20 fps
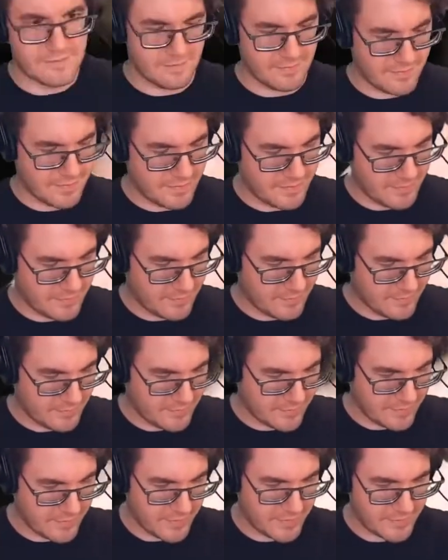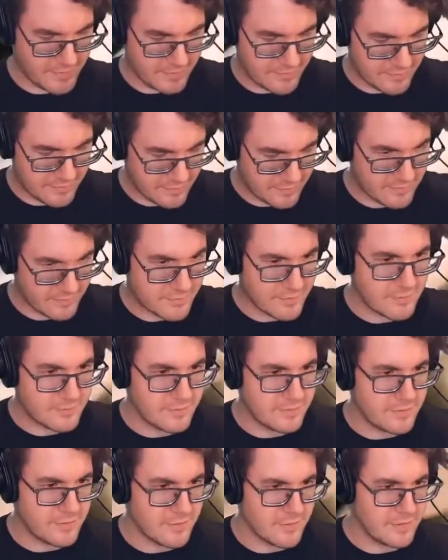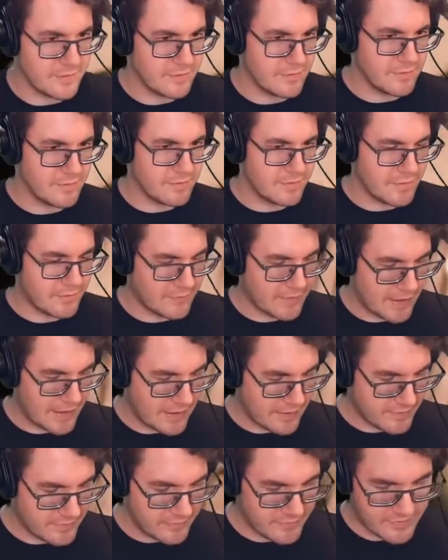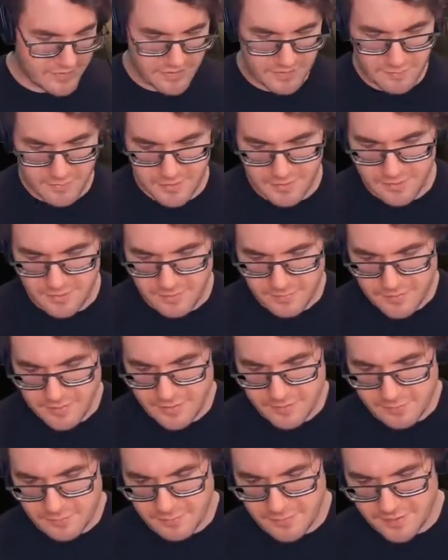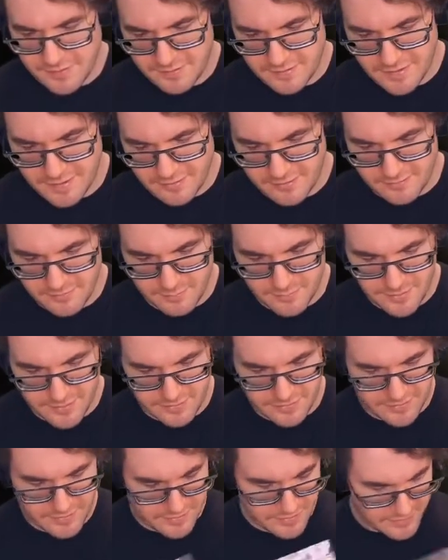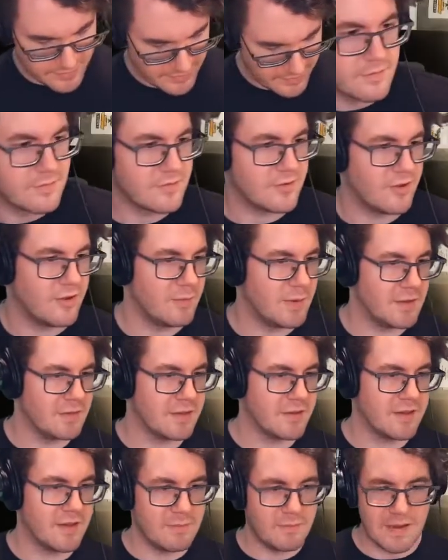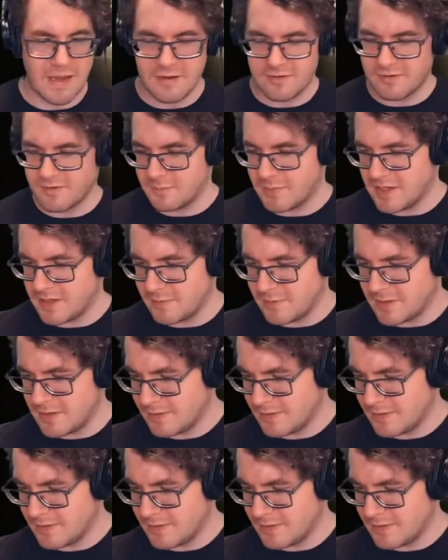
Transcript: And I know you're thinking, Toasty, you don't have an Age of Sigmar army. You don't play Necromanda. It's all about the kit bashing, baby.